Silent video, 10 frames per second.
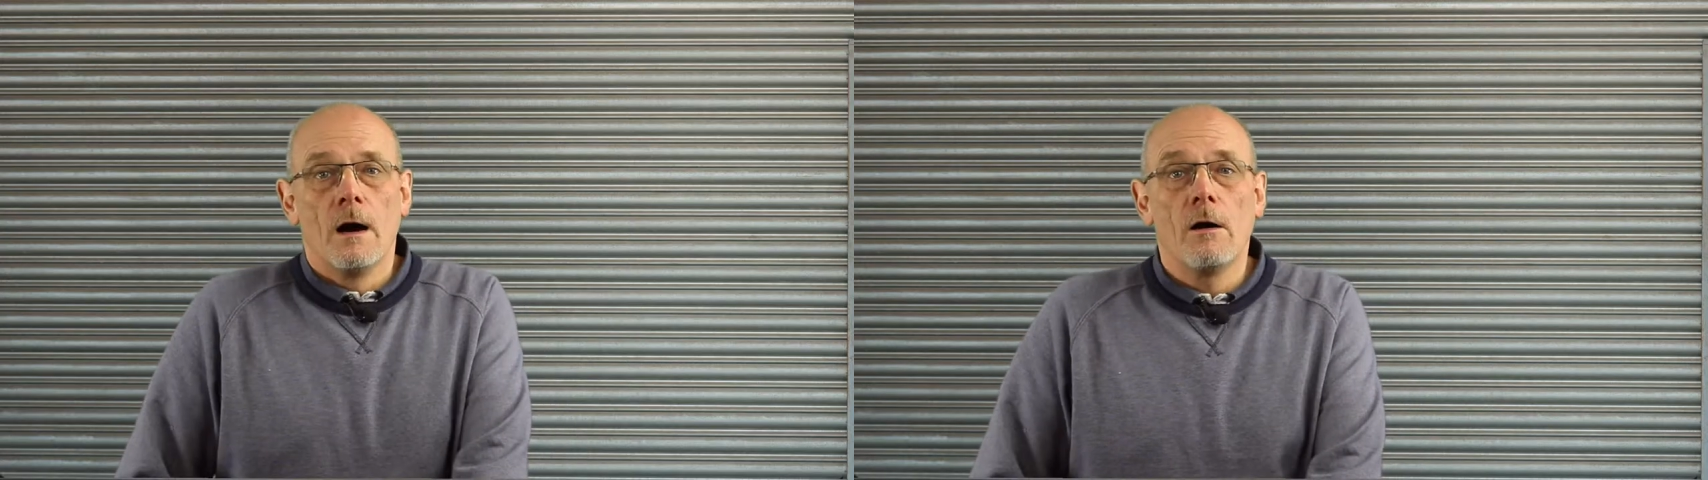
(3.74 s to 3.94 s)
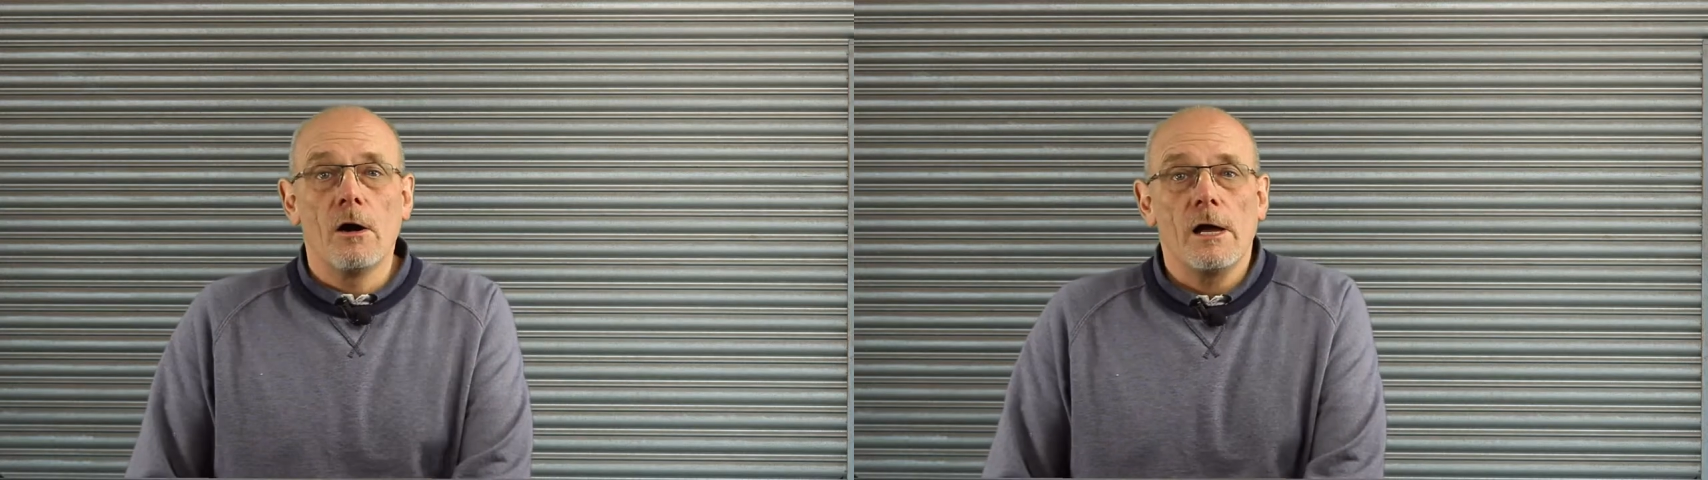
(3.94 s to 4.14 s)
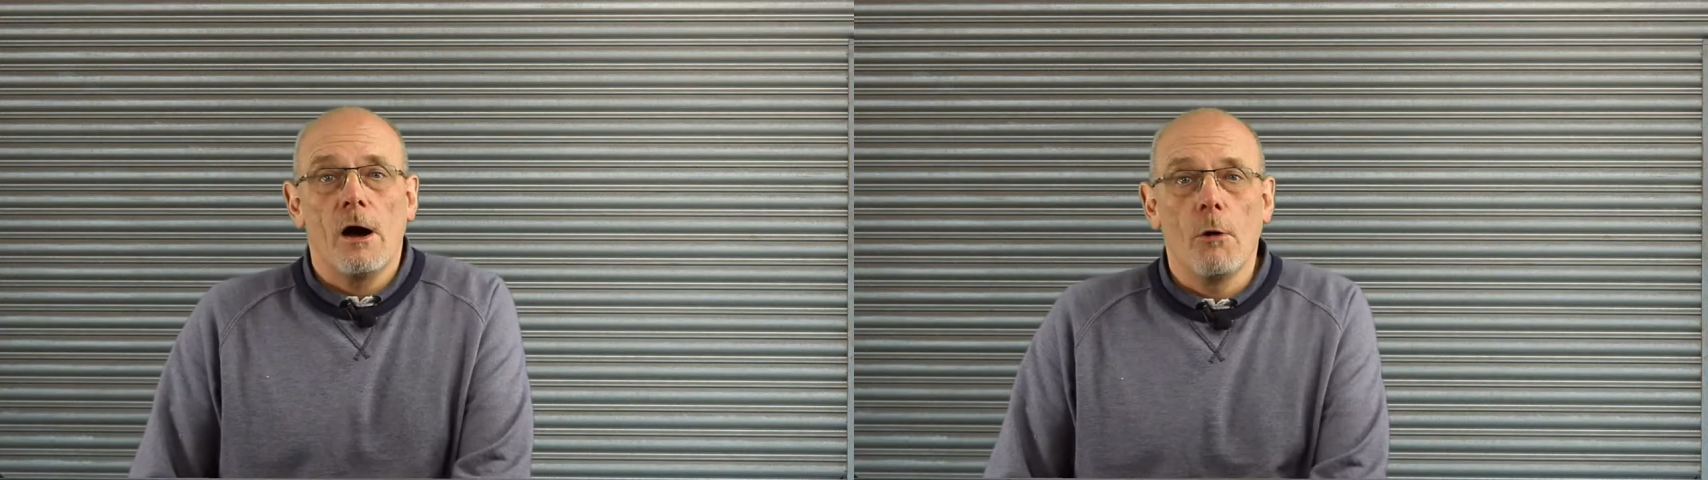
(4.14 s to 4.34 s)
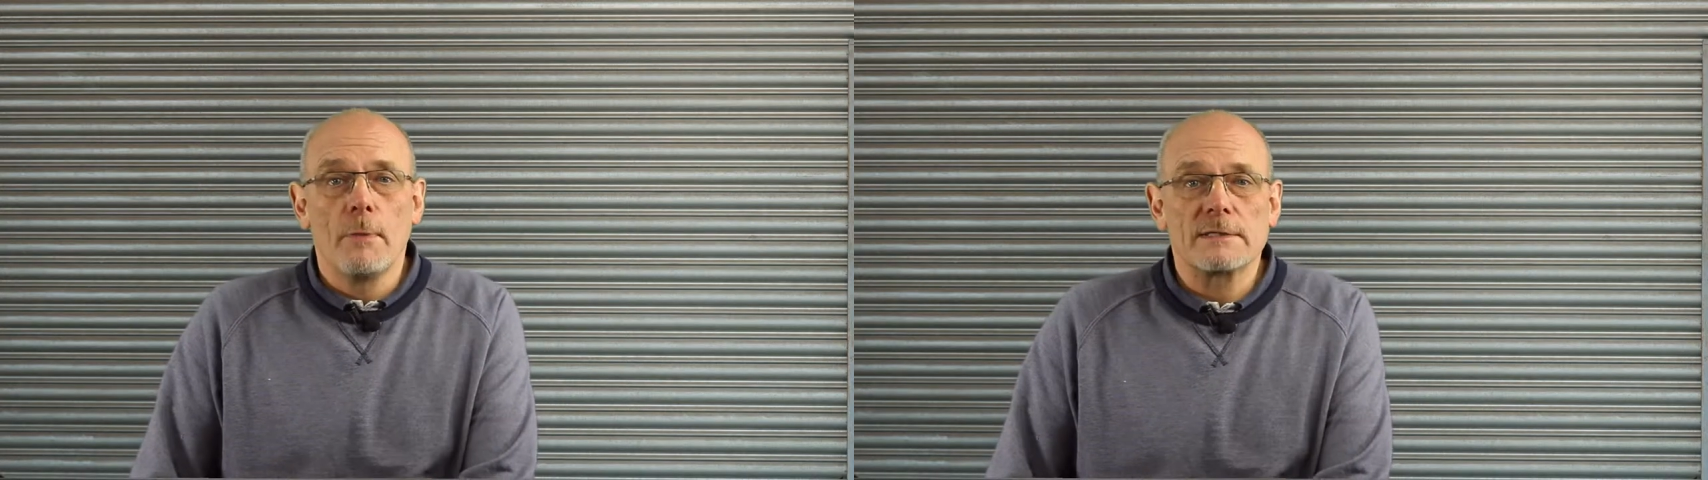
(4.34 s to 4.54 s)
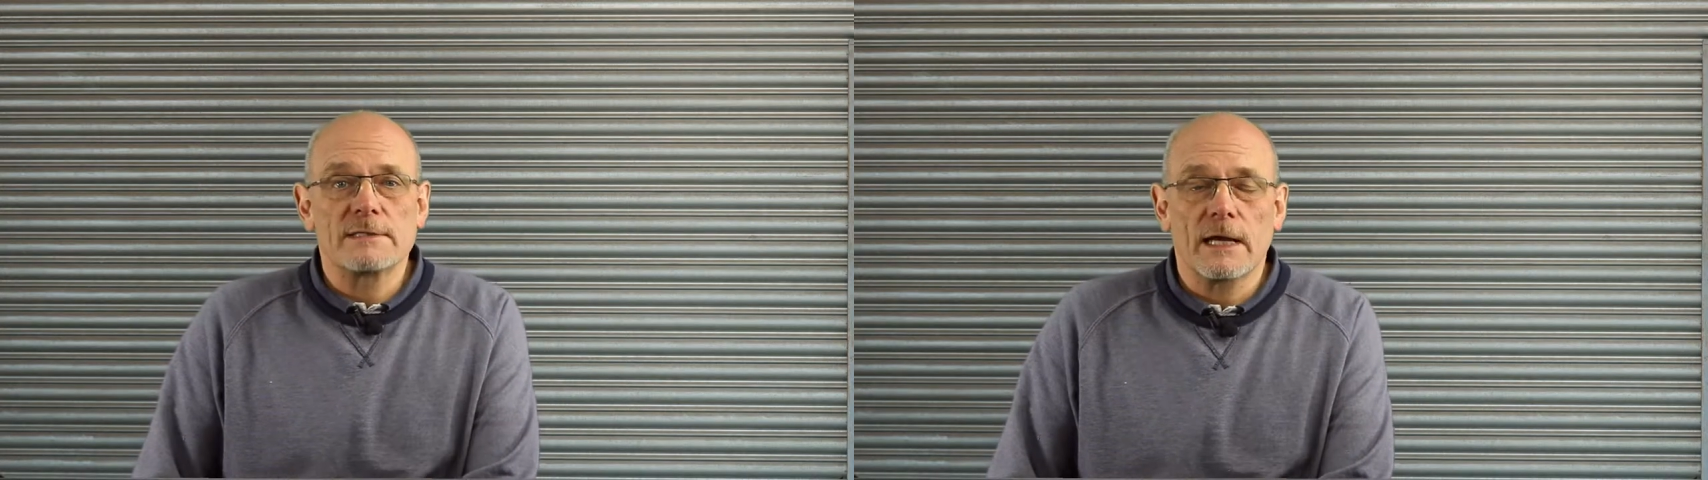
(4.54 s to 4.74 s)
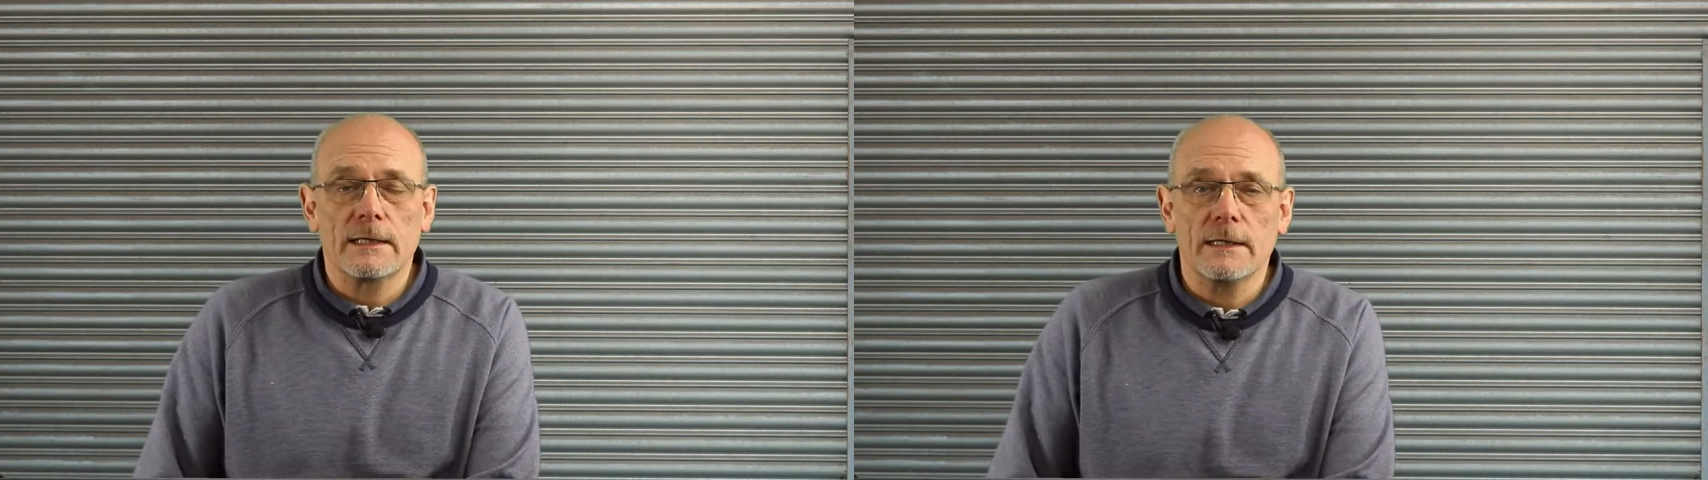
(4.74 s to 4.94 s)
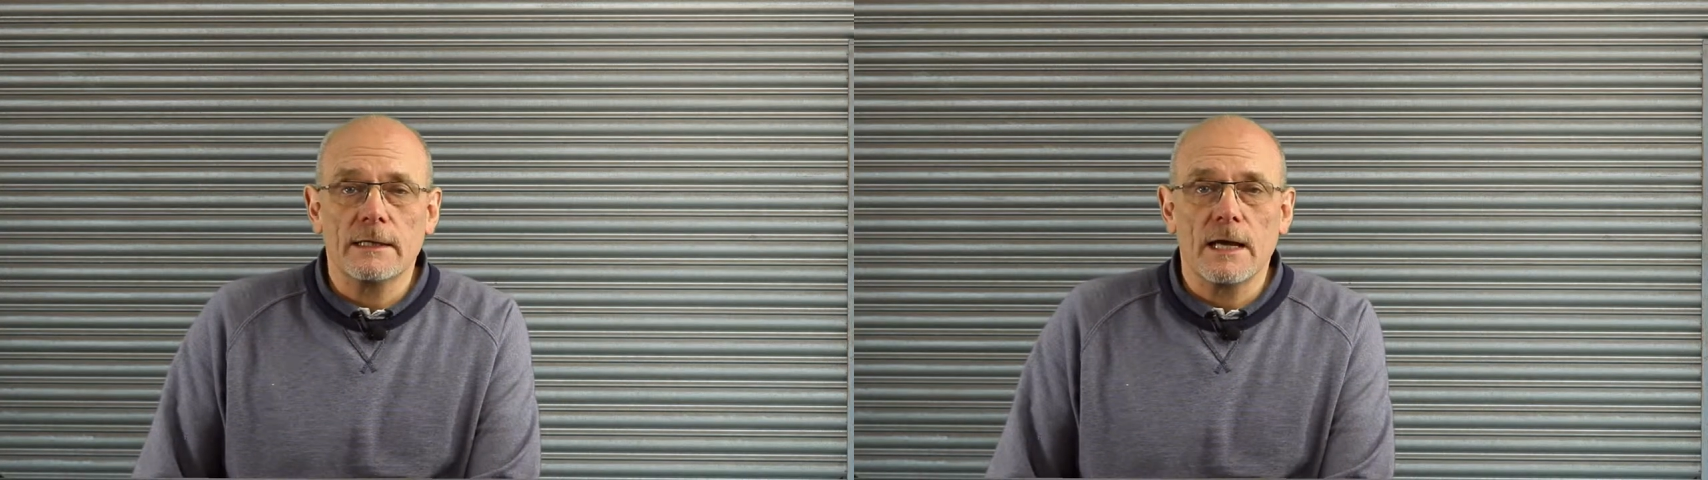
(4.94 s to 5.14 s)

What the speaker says: Hi, I'm Mick Sadler,